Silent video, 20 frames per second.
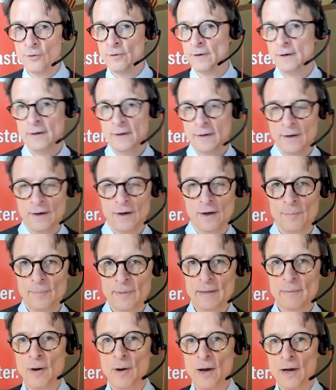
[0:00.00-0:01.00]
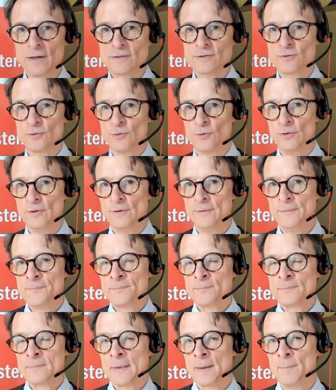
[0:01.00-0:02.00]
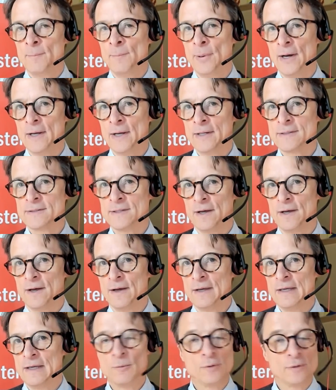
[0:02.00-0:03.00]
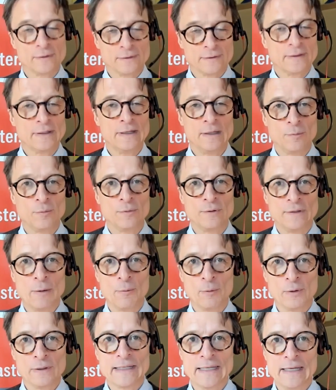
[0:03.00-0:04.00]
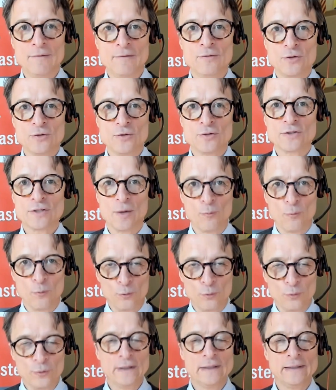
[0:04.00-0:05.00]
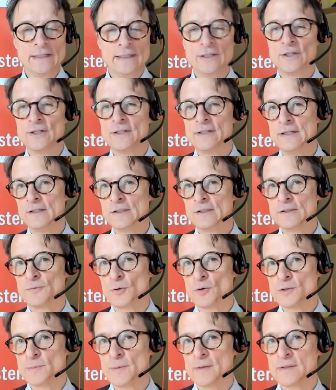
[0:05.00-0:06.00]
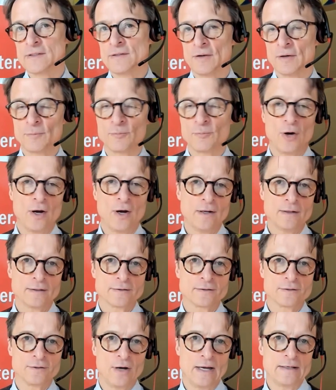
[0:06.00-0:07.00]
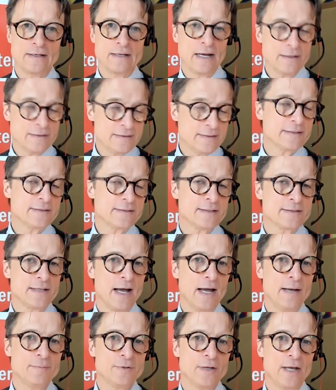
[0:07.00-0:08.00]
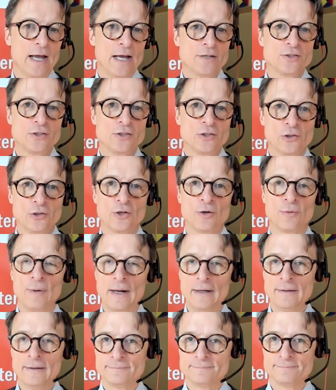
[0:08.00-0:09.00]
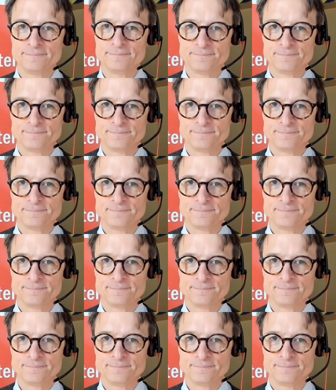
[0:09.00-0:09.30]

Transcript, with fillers: or a big box store, but uh, it will it, they will give you some really good deals for specific products. So I, I take the time to actually look around.